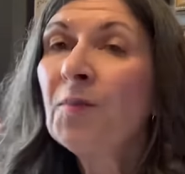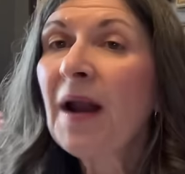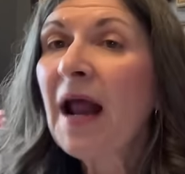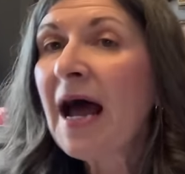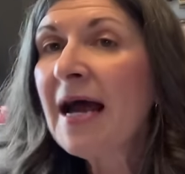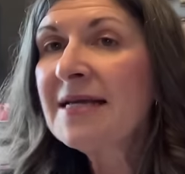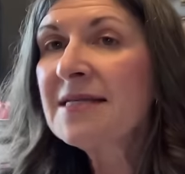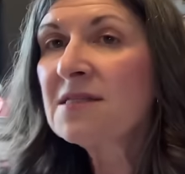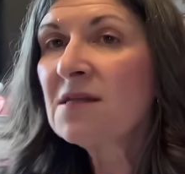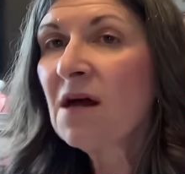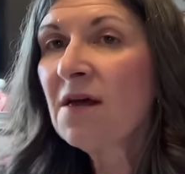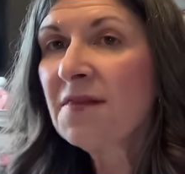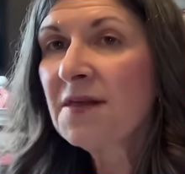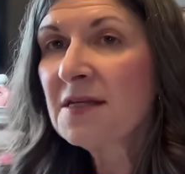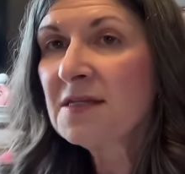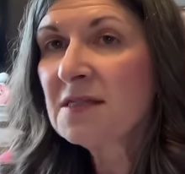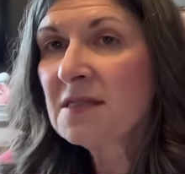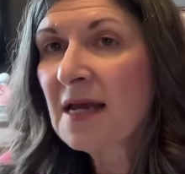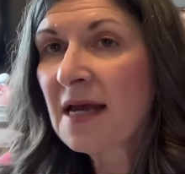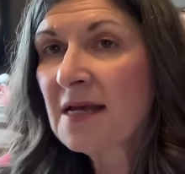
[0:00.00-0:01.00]
but I saw
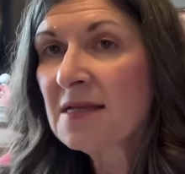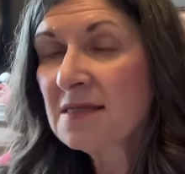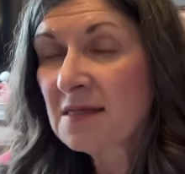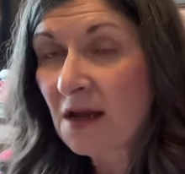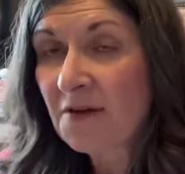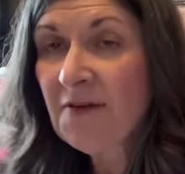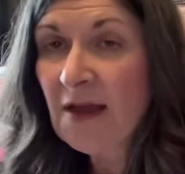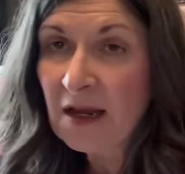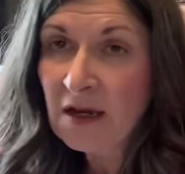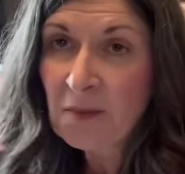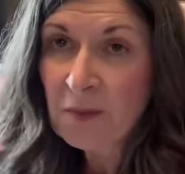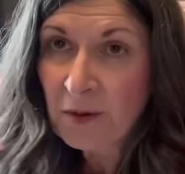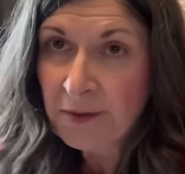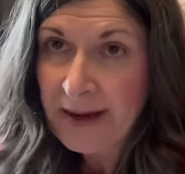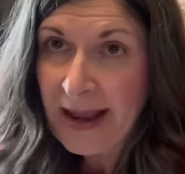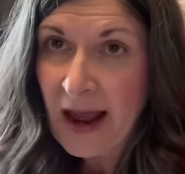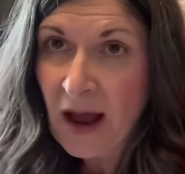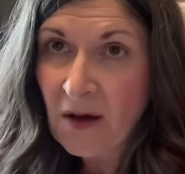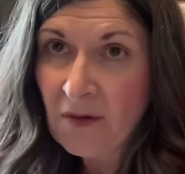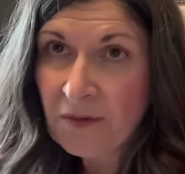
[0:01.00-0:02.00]
this as available
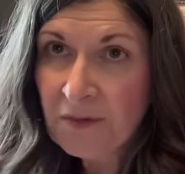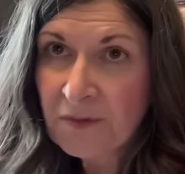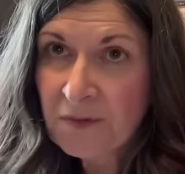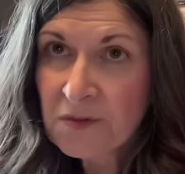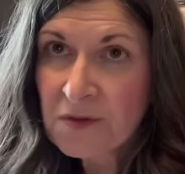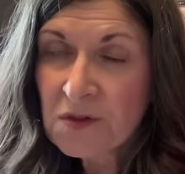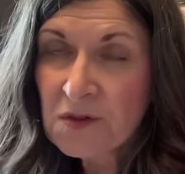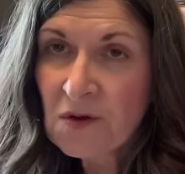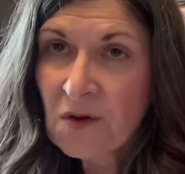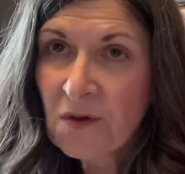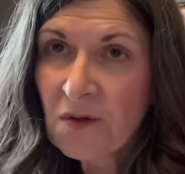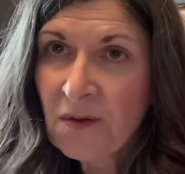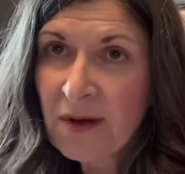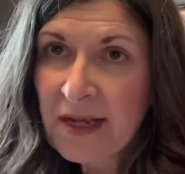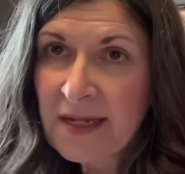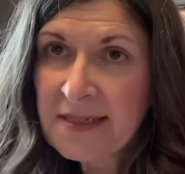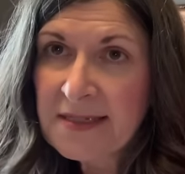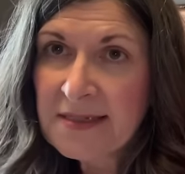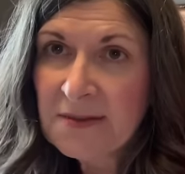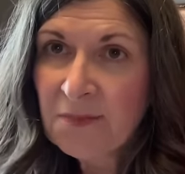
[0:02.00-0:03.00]
now. So
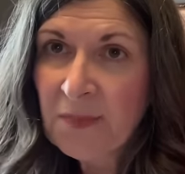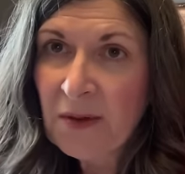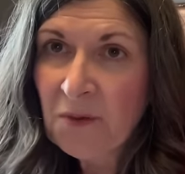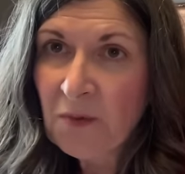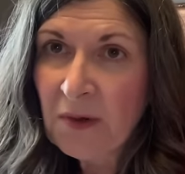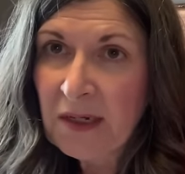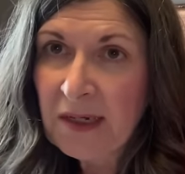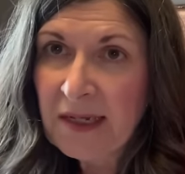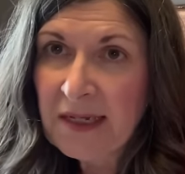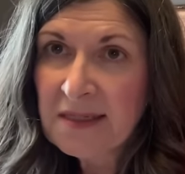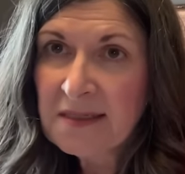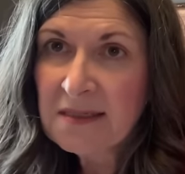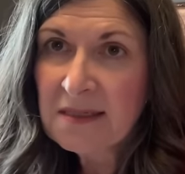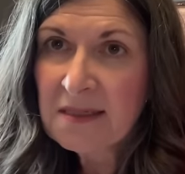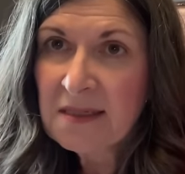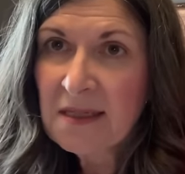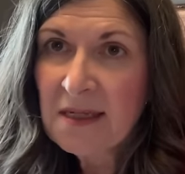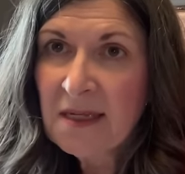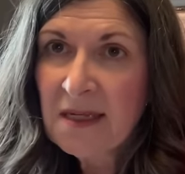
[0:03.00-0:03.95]
it's been released.